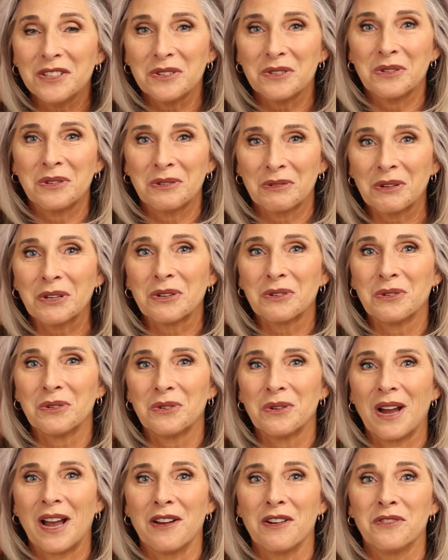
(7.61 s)
you
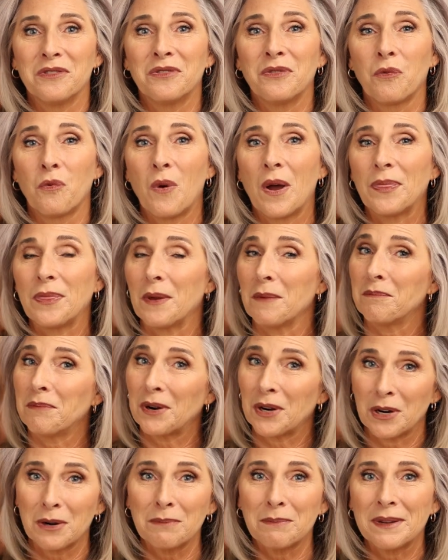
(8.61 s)
through of what the
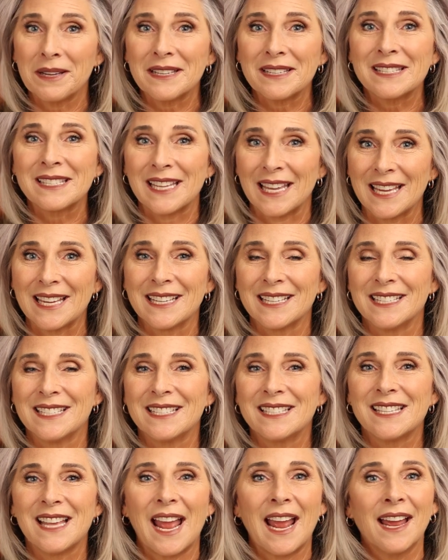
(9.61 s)
purpose
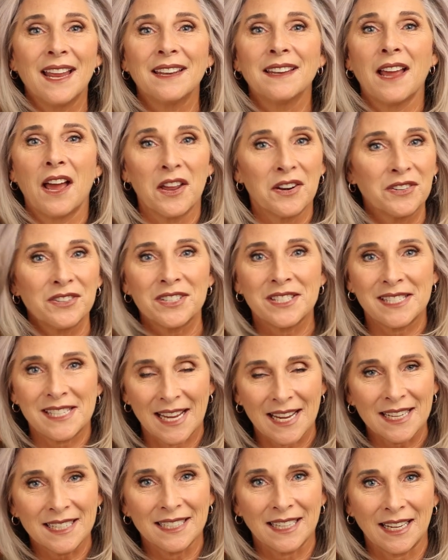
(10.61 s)
is and
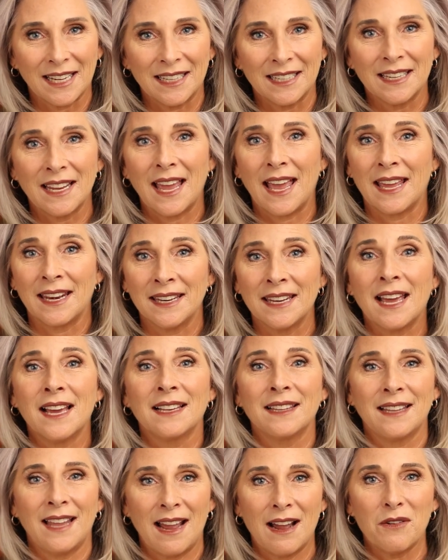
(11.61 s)
understanding an
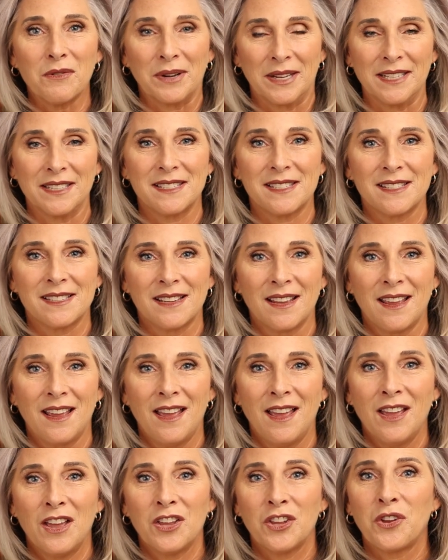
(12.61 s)
allowance.
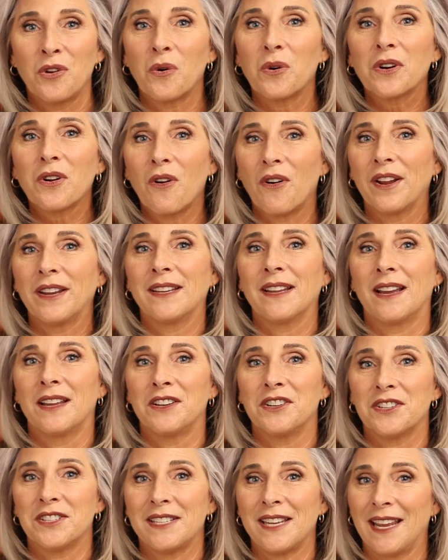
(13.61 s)
You're going to
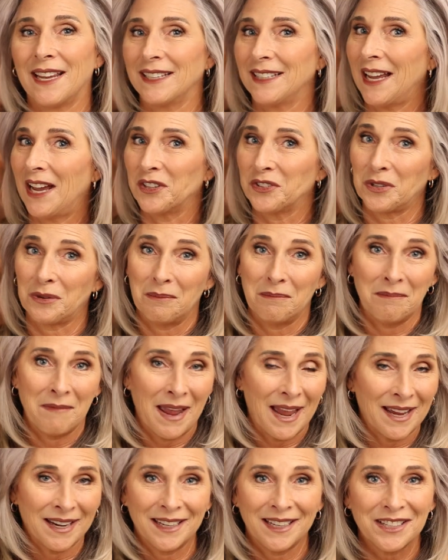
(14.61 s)
understand how to
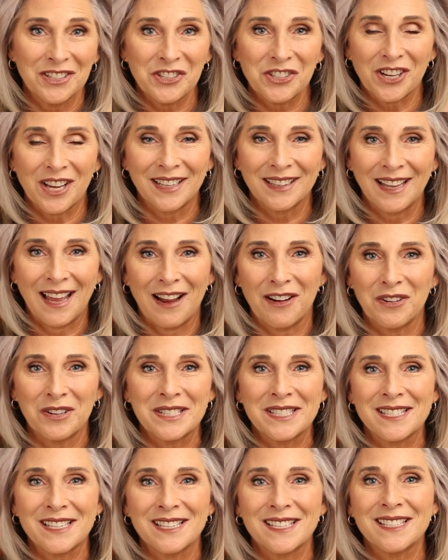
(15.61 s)
manage
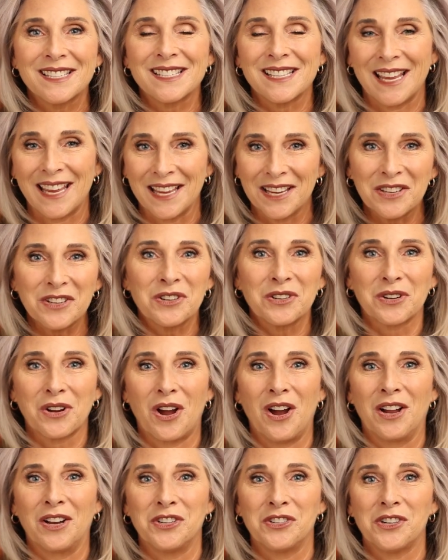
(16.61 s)
allowances in your
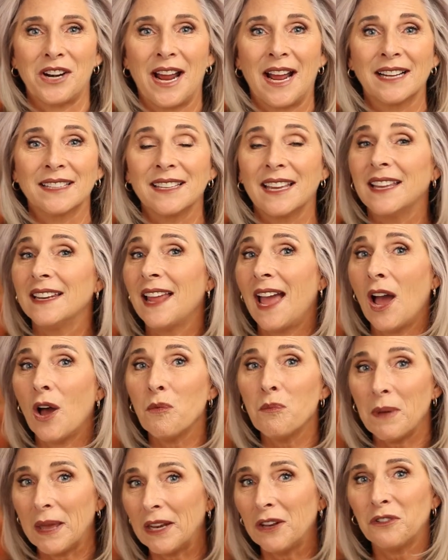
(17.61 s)
contract and
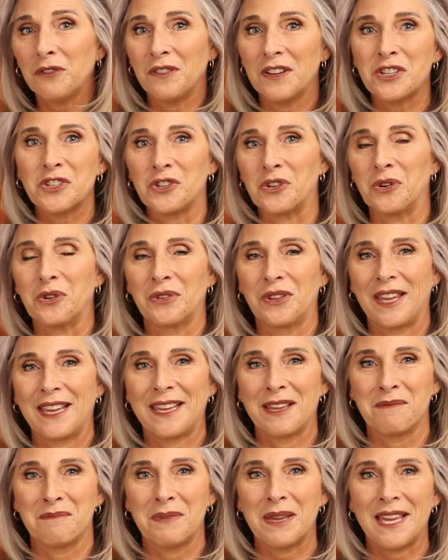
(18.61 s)
how beneficial they
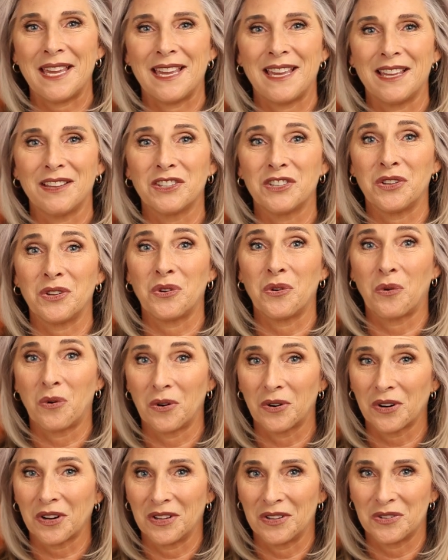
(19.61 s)
can be to
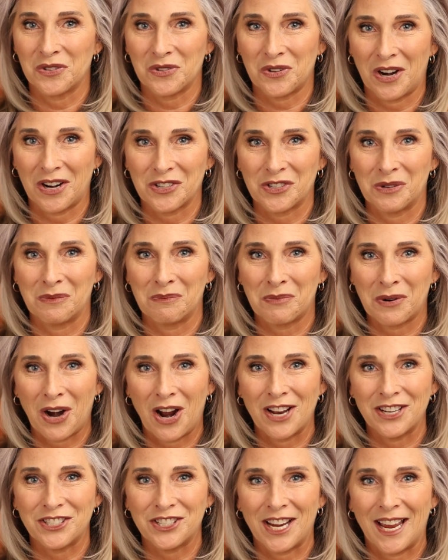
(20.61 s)
your construction
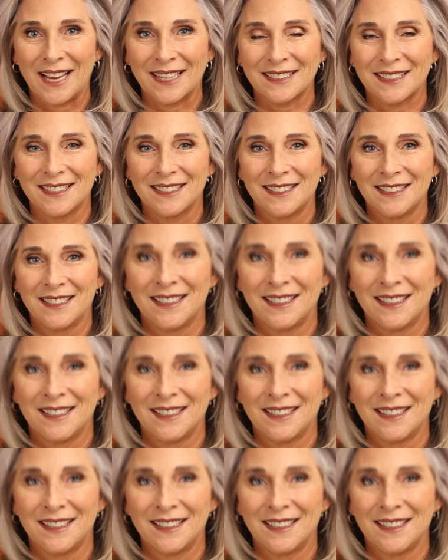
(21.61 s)
project.